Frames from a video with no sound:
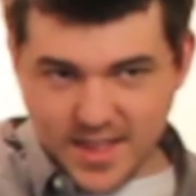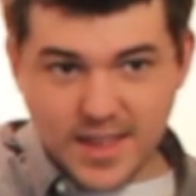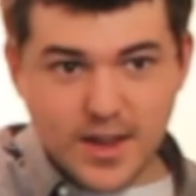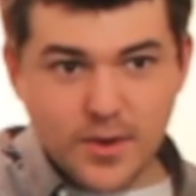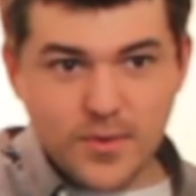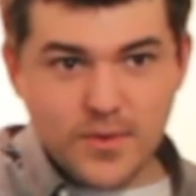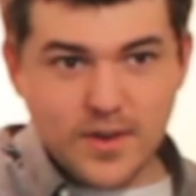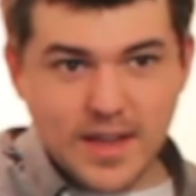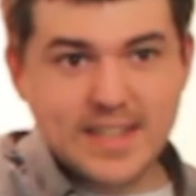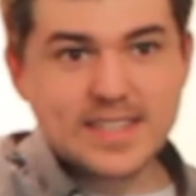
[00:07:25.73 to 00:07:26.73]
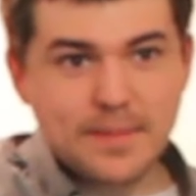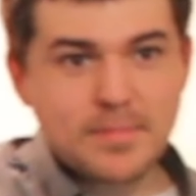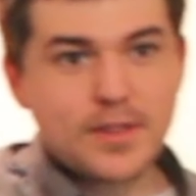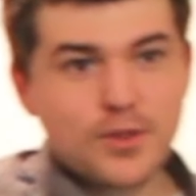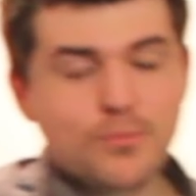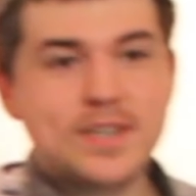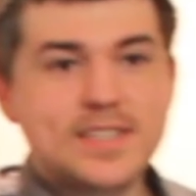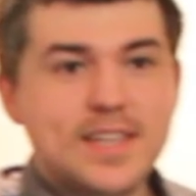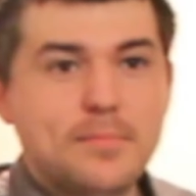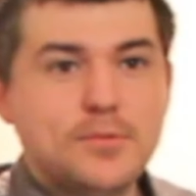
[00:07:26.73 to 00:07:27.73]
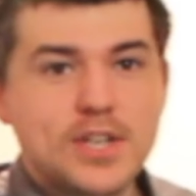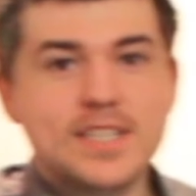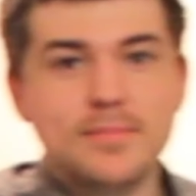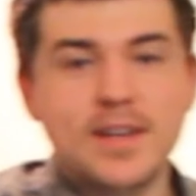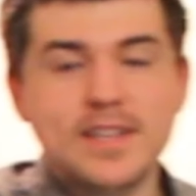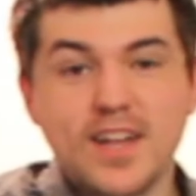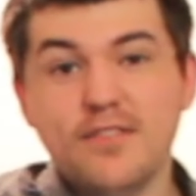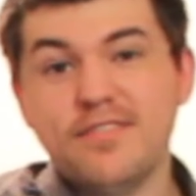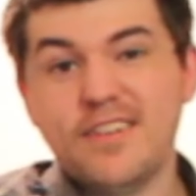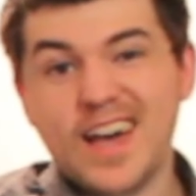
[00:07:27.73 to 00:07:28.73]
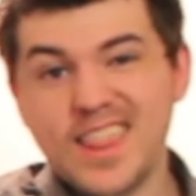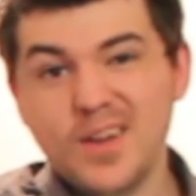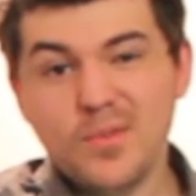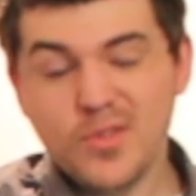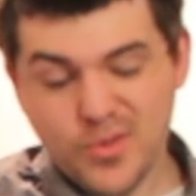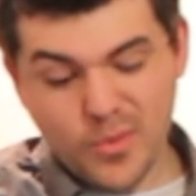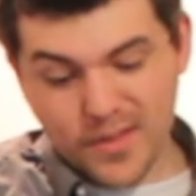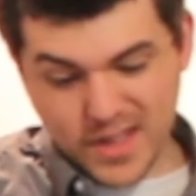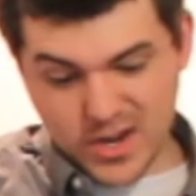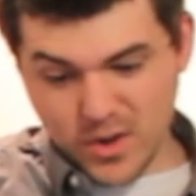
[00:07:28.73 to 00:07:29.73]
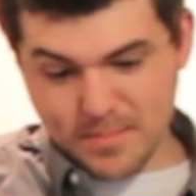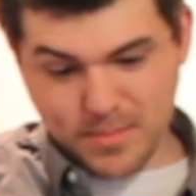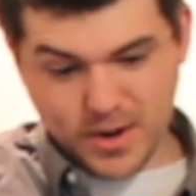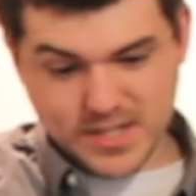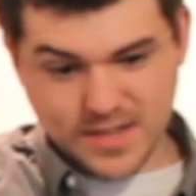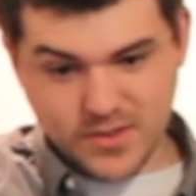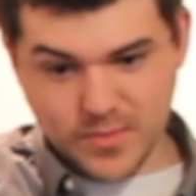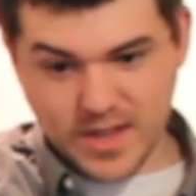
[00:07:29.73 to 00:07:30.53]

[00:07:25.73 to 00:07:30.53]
know, accepting the risk that I'm jinxing myself, I think we're through all the annoying parts of it. We got a